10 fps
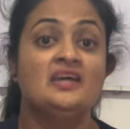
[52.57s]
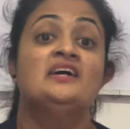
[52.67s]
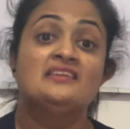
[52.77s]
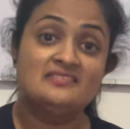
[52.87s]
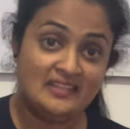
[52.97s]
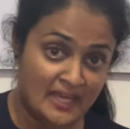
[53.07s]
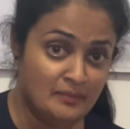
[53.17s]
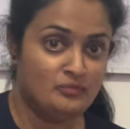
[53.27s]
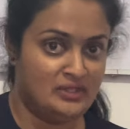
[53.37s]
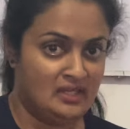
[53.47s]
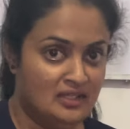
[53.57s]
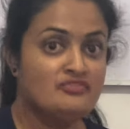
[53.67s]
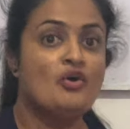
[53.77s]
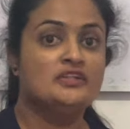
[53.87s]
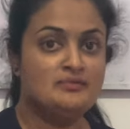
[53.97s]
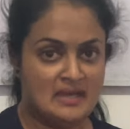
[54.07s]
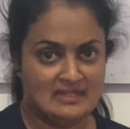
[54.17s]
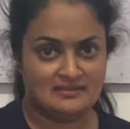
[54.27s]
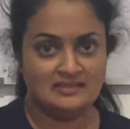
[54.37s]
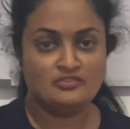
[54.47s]
Same thing for the
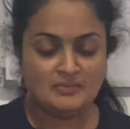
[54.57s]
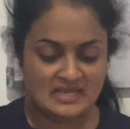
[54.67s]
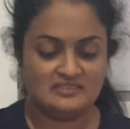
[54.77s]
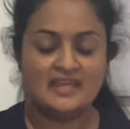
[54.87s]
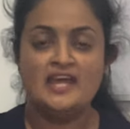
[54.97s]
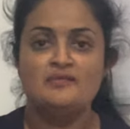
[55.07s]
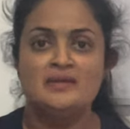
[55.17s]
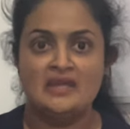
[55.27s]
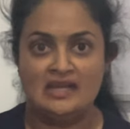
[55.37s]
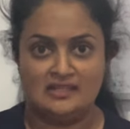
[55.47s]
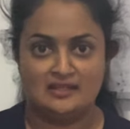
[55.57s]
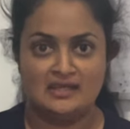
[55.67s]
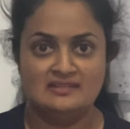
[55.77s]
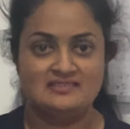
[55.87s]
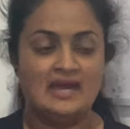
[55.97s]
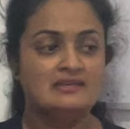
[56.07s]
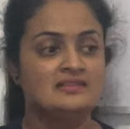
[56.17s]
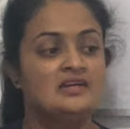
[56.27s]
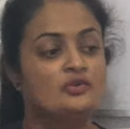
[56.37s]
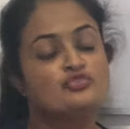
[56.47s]
bases. Base can be categorized as
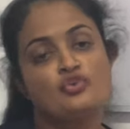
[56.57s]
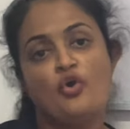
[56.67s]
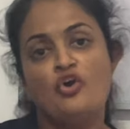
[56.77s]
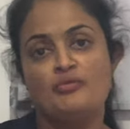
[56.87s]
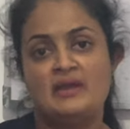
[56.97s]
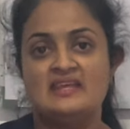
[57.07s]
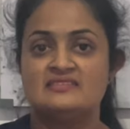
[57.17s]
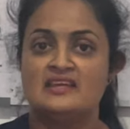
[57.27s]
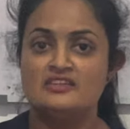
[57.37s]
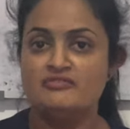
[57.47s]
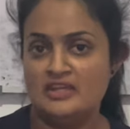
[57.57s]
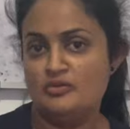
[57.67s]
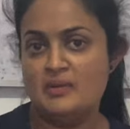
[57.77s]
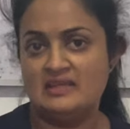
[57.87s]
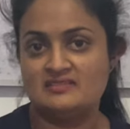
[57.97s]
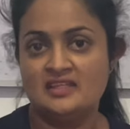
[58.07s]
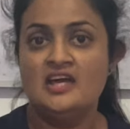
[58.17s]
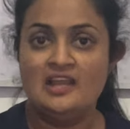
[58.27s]
strong base and the weak base.